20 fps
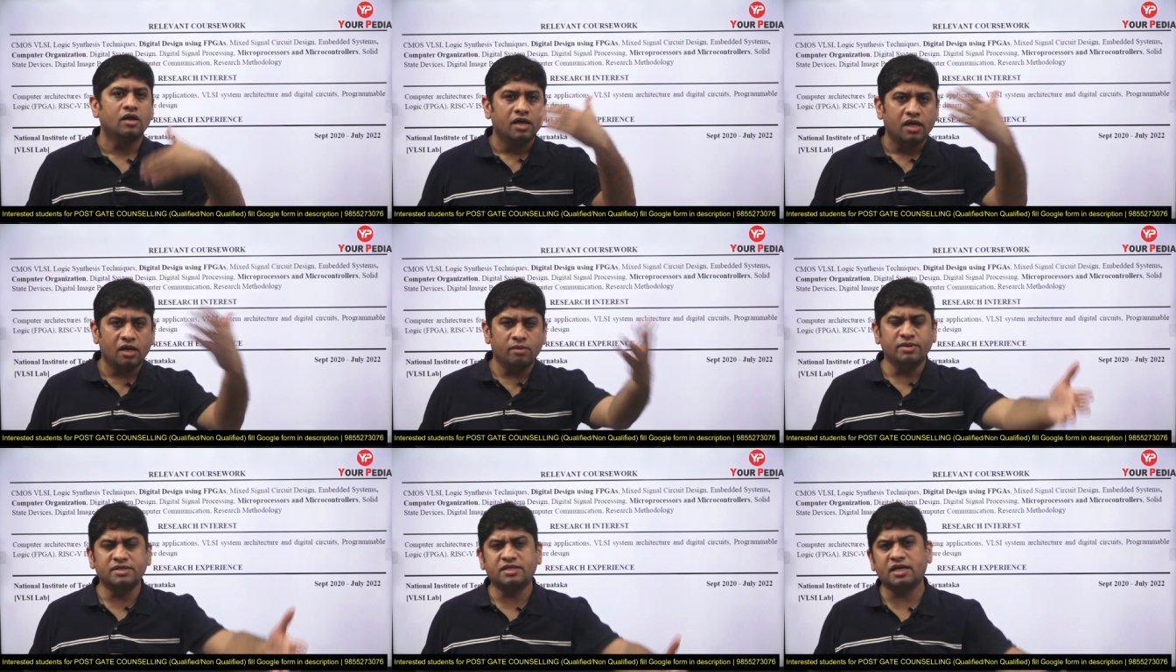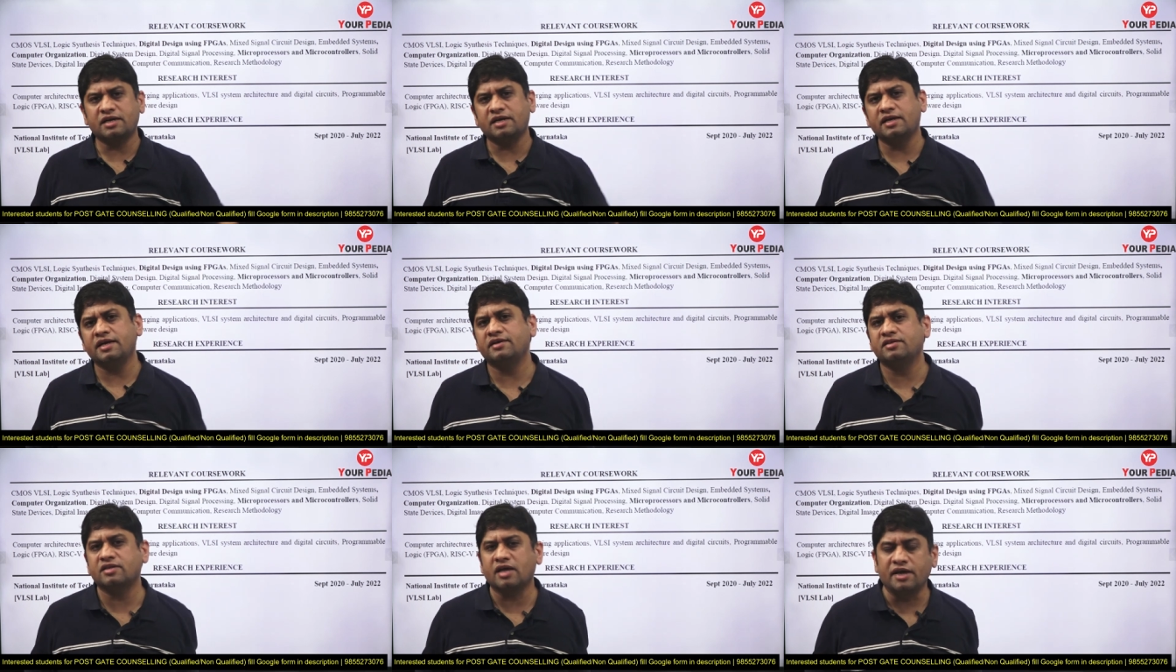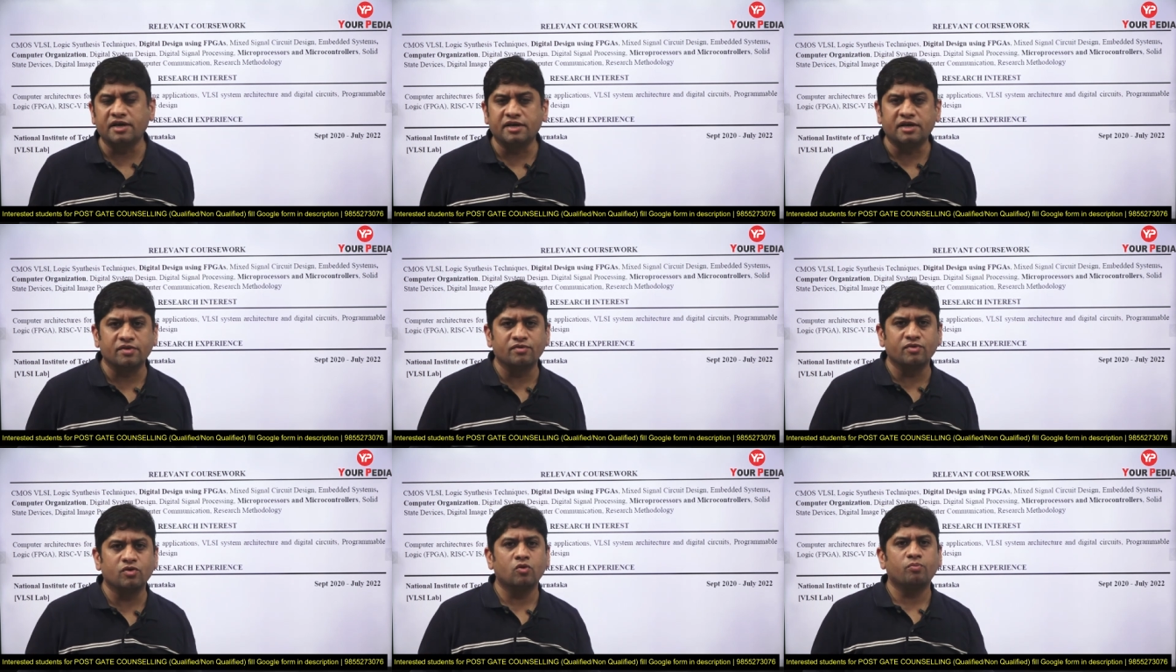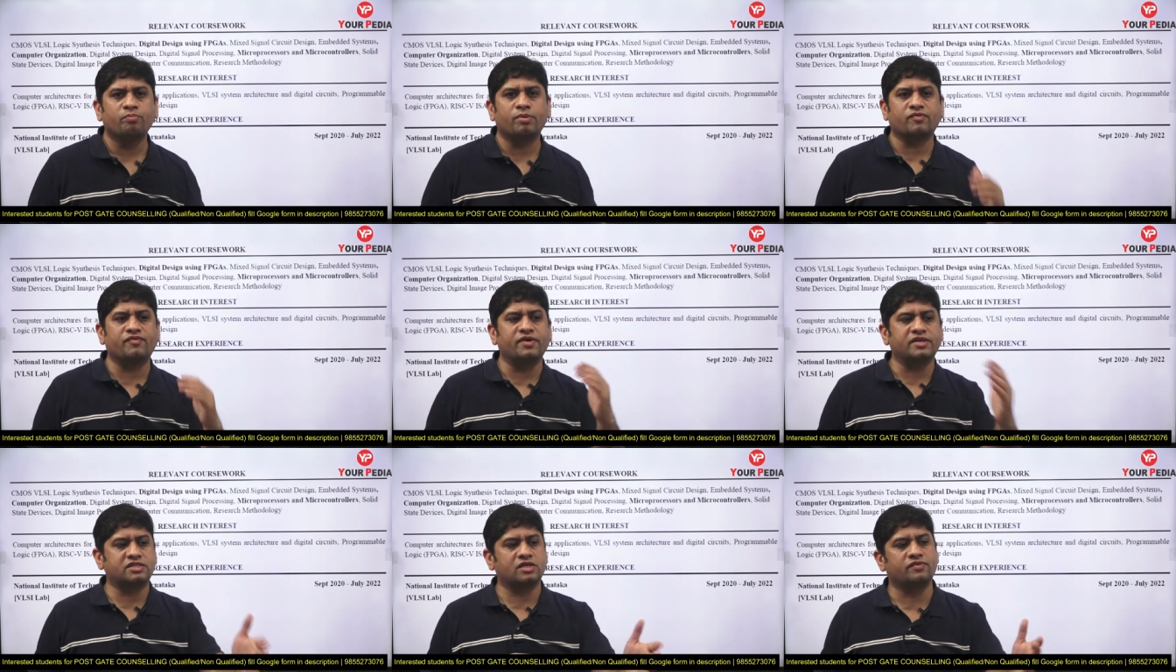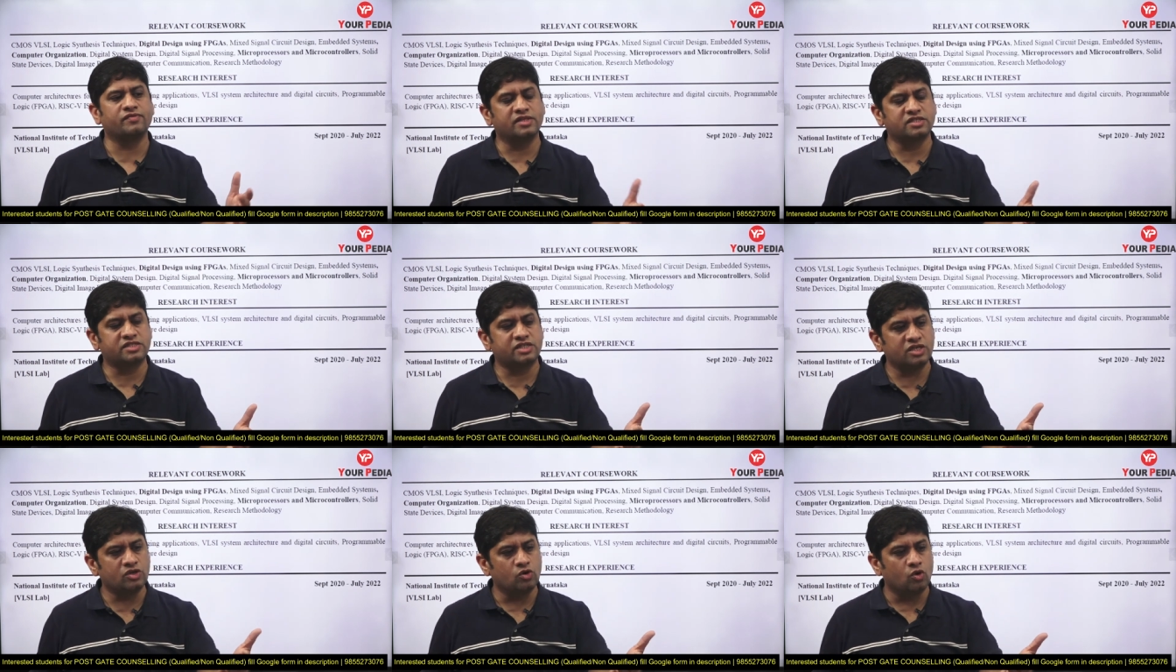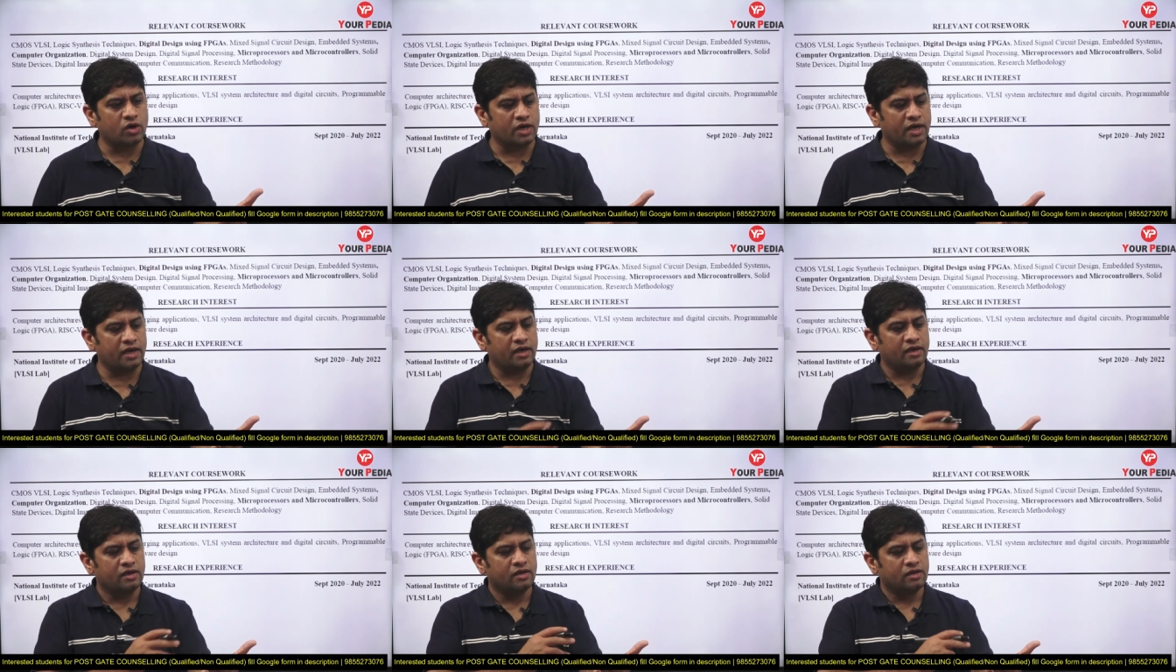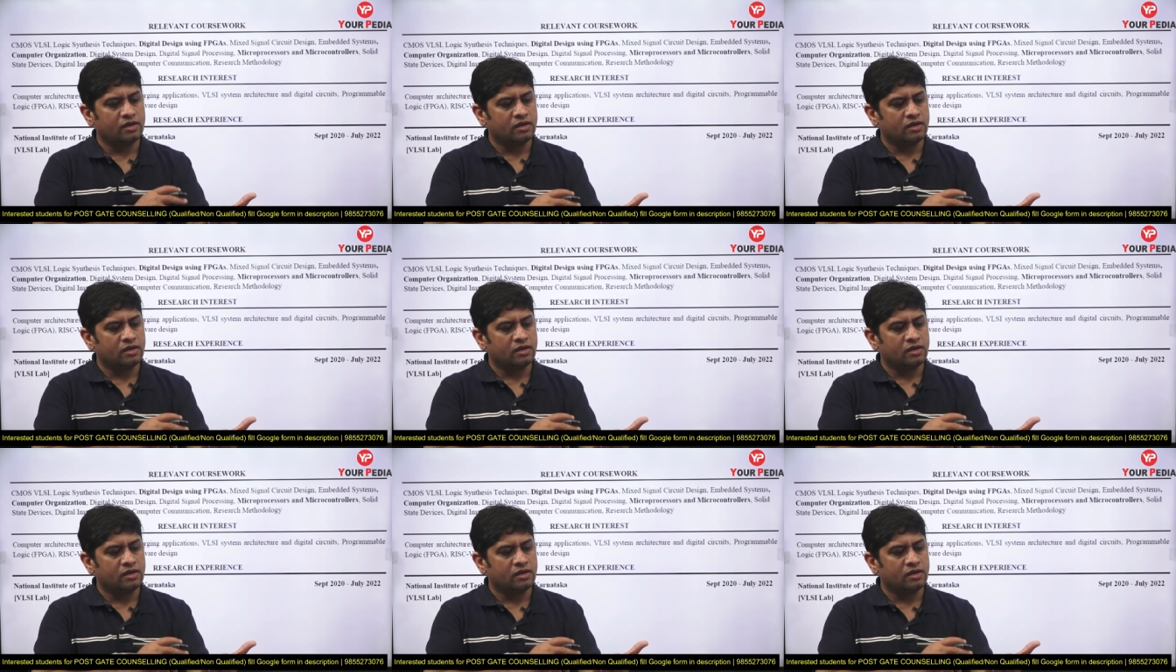Immediately in the interview, professor will see, okay,